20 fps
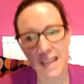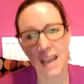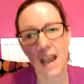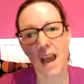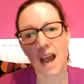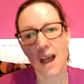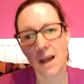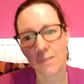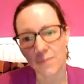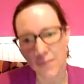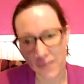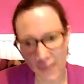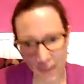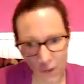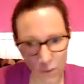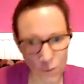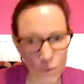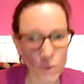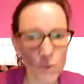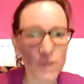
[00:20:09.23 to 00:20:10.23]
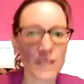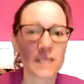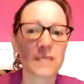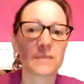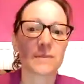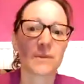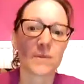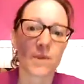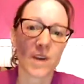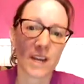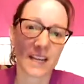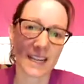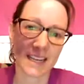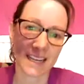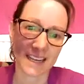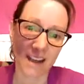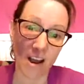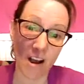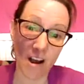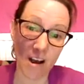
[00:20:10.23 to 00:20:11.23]
They all need to be working
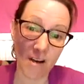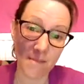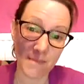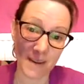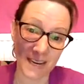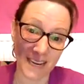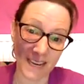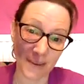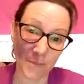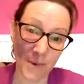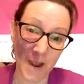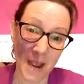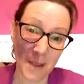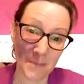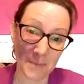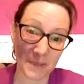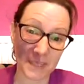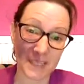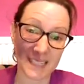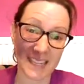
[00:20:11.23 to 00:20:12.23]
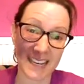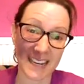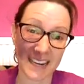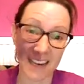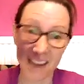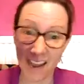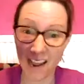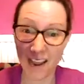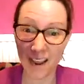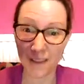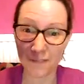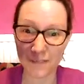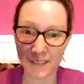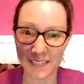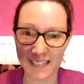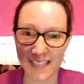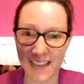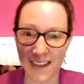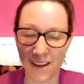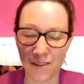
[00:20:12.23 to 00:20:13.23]
in harmony. And what happens in life
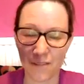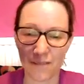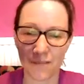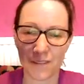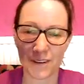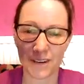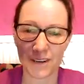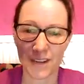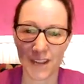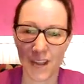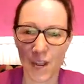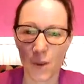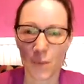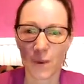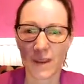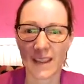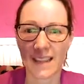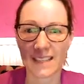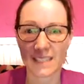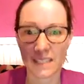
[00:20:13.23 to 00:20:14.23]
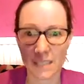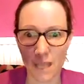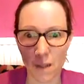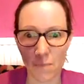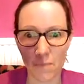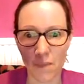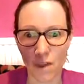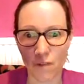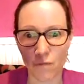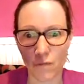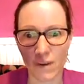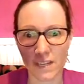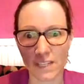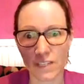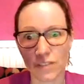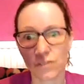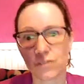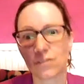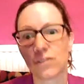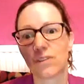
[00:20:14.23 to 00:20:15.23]
is that often we get some that are really
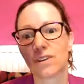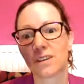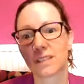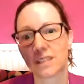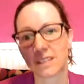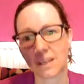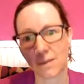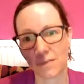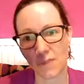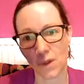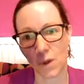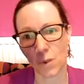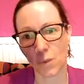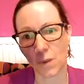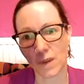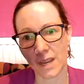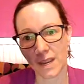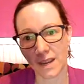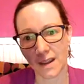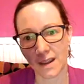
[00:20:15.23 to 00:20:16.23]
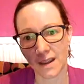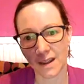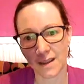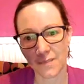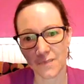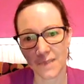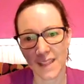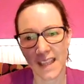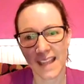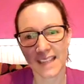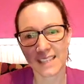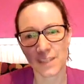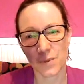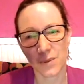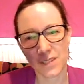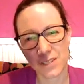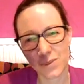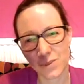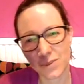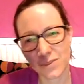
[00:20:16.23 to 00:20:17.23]
strong and some that are weaker, and so
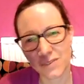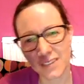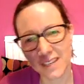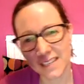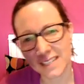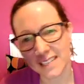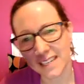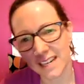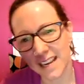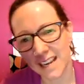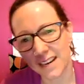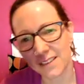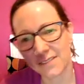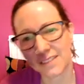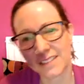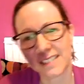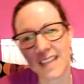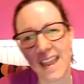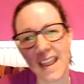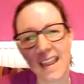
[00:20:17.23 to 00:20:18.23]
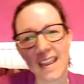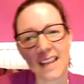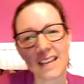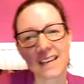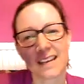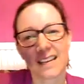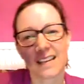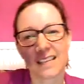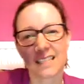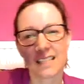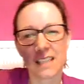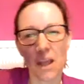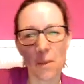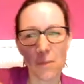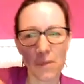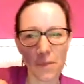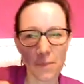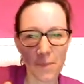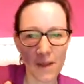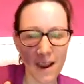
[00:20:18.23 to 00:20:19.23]
we sort of need to kind of take
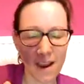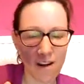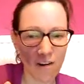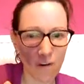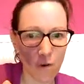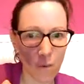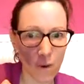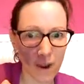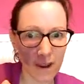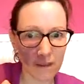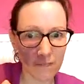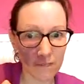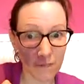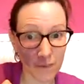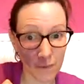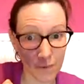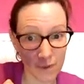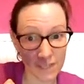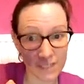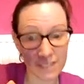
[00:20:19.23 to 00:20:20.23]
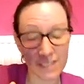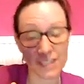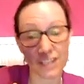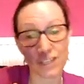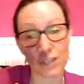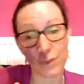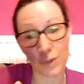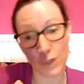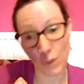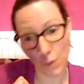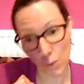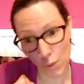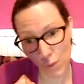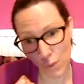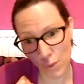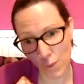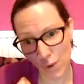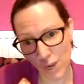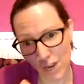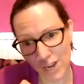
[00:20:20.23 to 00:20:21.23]
some of the power away from the ones that are doing all
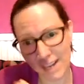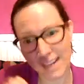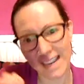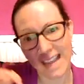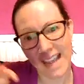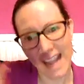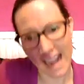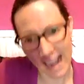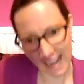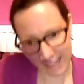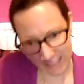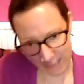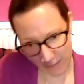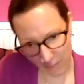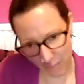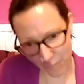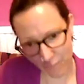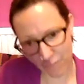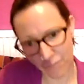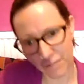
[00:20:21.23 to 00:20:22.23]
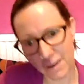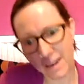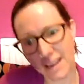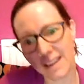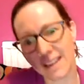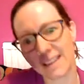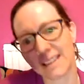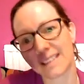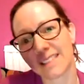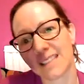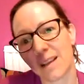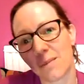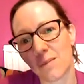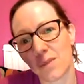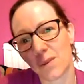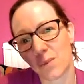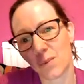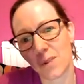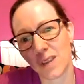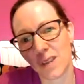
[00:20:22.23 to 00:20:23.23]
the work and bring some
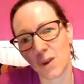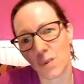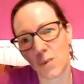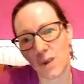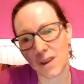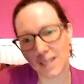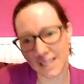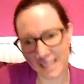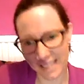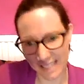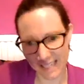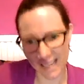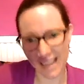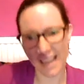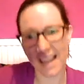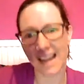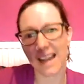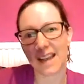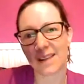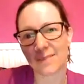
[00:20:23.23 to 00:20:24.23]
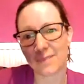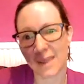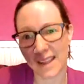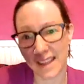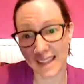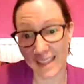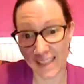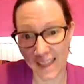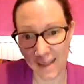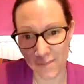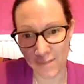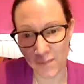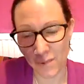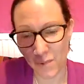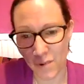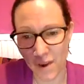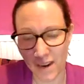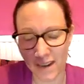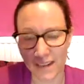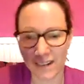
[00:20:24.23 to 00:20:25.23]
of the weaker ones and make them
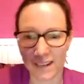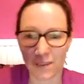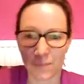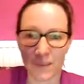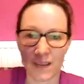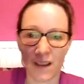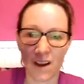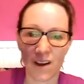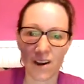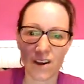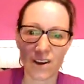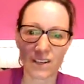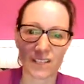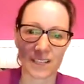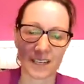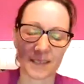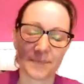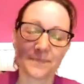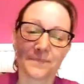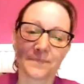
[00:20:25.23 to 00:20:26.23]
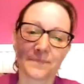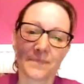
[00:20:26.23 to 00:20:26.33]
work a little bit harder.